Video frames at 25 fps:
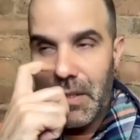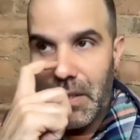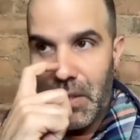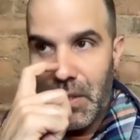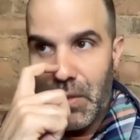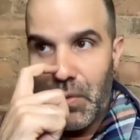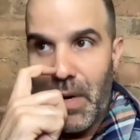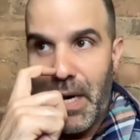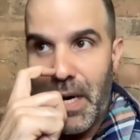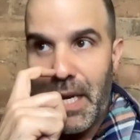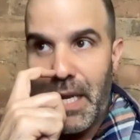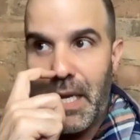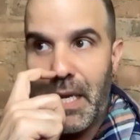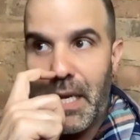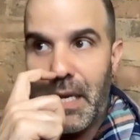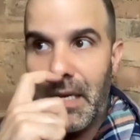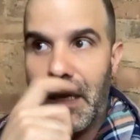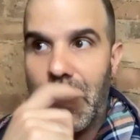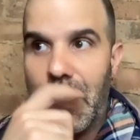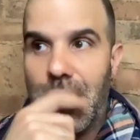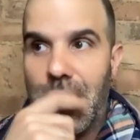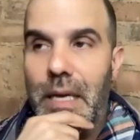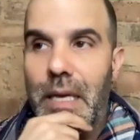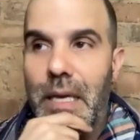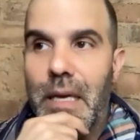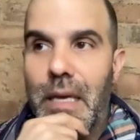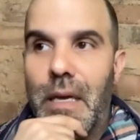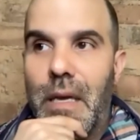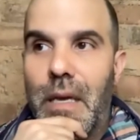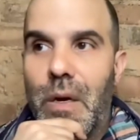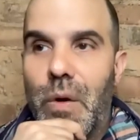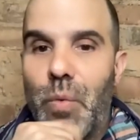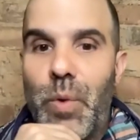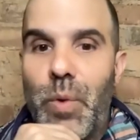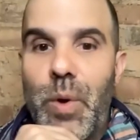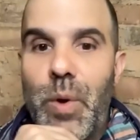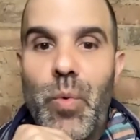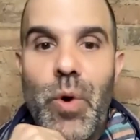20,
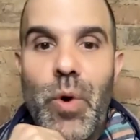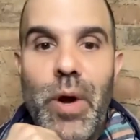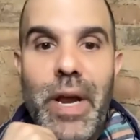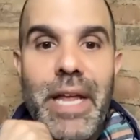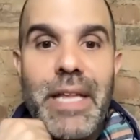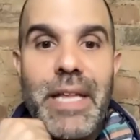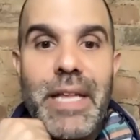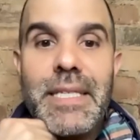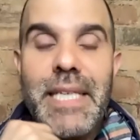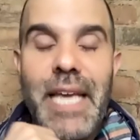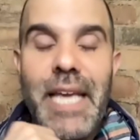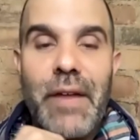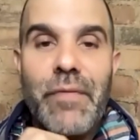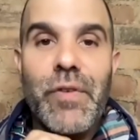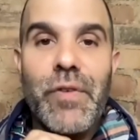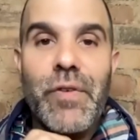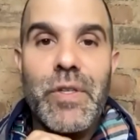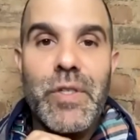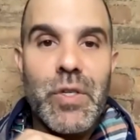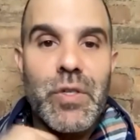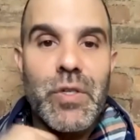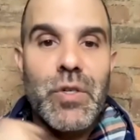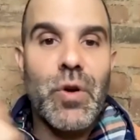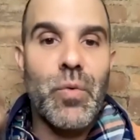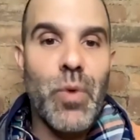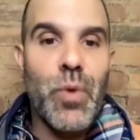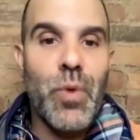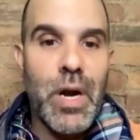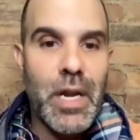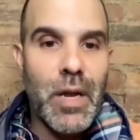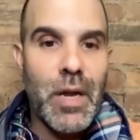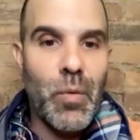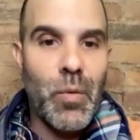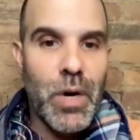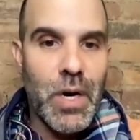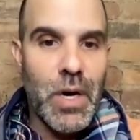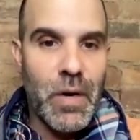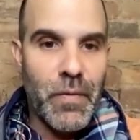we were in San Francisco
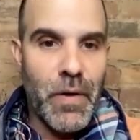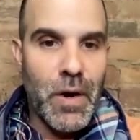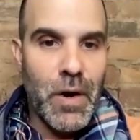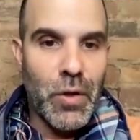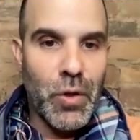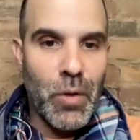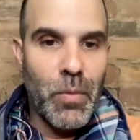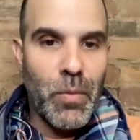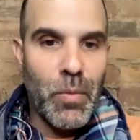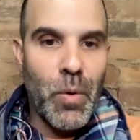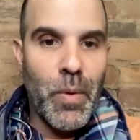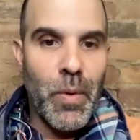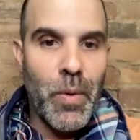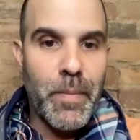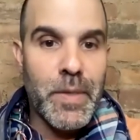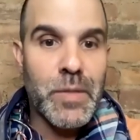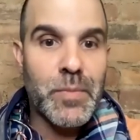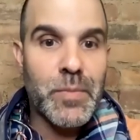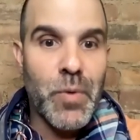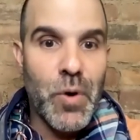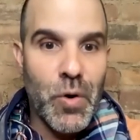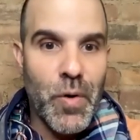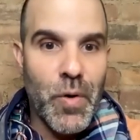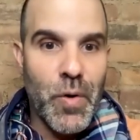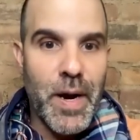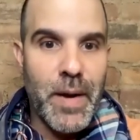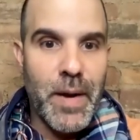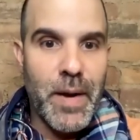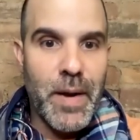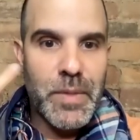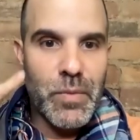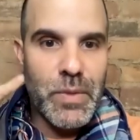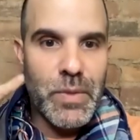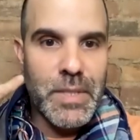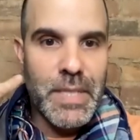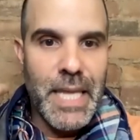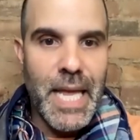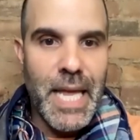running one of our global women's programs.
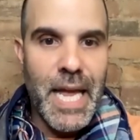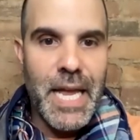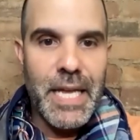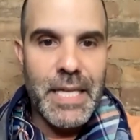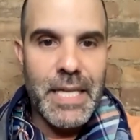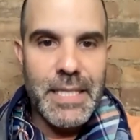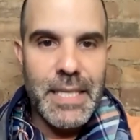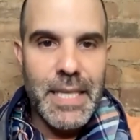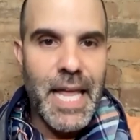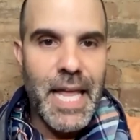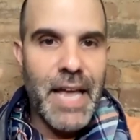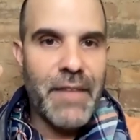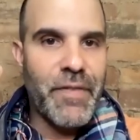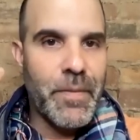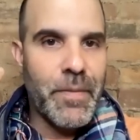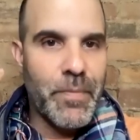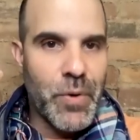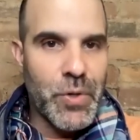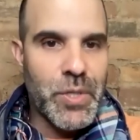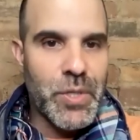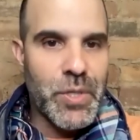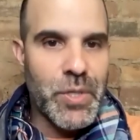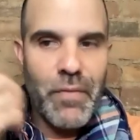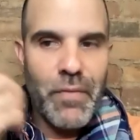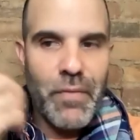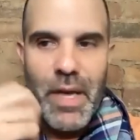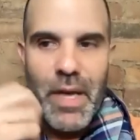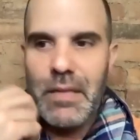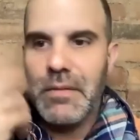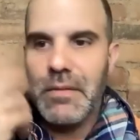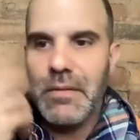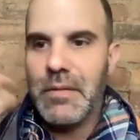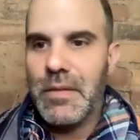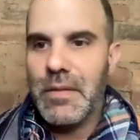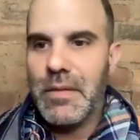It was a lot, it's a live in-person event.